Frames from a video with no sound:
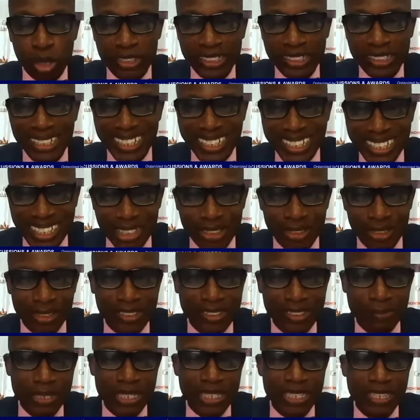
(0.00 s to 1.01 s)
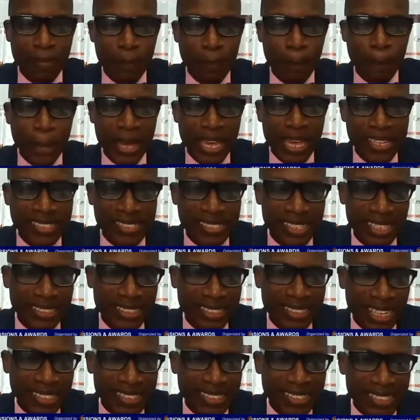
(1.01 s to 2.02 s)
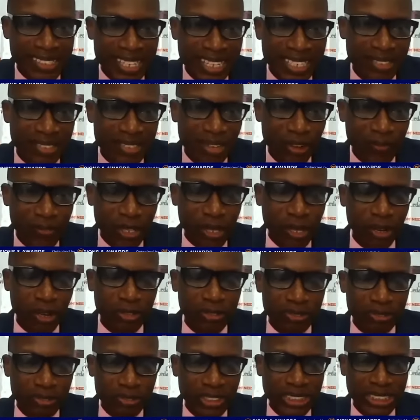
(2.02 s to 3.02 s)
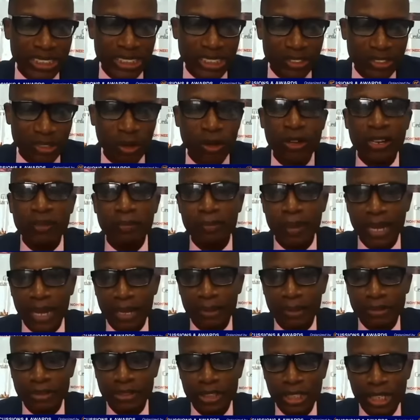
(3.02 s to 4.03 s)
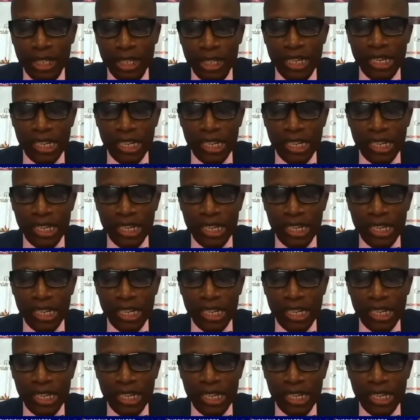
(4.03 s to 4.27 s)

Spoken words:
what Lagos being the pace setter state of the country is all about.